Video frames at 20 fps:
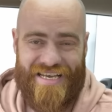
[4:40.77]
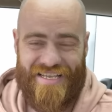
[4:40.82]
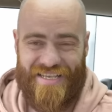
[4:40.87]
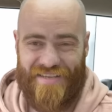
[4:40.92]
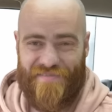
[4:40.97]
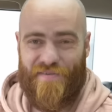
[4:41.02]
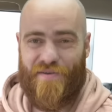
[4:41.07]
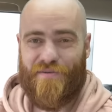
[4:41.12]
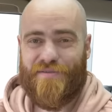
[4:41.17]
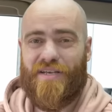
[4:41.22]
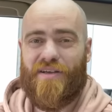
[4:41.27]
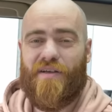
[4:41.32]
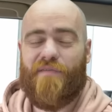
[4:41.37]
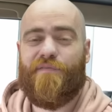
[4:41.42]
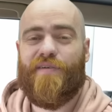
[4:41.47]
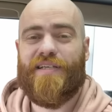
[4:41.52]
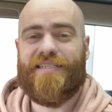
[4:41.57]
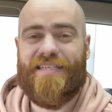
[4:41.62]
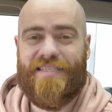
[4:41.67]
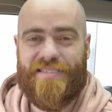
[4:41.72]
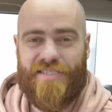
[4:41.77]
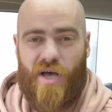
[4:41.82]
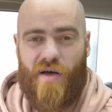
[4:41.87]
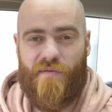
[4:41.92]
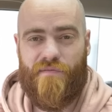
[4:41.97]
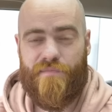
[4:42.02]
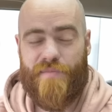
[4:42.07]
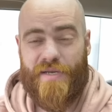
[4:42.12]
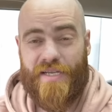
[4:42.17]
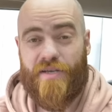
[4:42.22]
this feels like a fitting
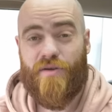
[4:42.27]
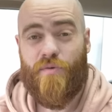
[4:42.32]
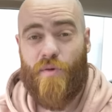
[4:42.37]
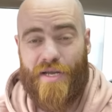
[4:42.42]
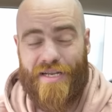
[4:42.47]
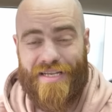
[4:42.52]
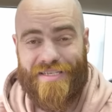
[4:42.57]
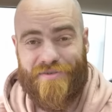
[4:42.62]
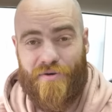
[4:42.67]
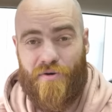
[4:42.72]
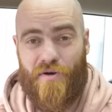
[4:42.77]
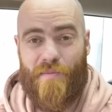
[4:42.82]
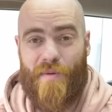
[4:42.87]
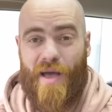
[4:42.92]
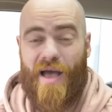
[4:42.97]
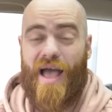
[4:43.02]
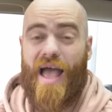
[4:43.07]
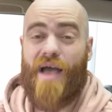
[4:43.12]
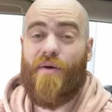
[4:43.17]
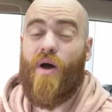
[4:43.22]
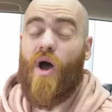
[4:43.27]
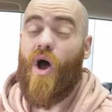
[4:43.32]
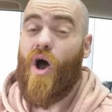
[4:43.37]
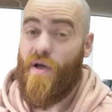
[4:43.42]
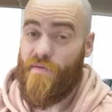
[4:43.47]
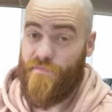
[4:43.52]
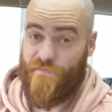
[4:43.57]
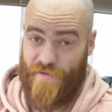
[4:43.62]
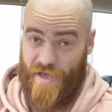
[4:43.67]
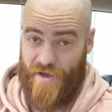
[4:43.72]
time for me to quickly talk about how
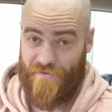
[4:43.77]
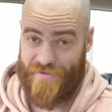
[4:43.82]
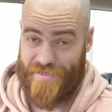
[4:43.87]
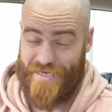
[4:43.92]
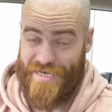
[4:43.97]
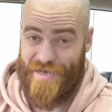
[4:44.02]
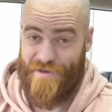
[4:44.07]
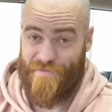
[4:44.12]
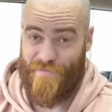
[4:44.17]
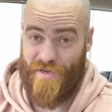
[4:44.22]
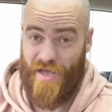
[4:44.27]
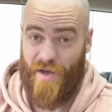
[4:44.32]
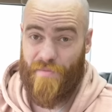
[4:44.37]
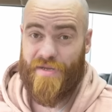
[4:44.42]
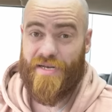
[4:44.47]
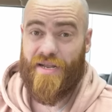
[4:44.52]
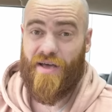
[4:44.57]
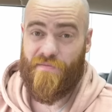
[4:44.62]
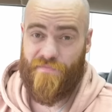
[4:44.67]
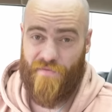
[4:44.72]
I've found becoming a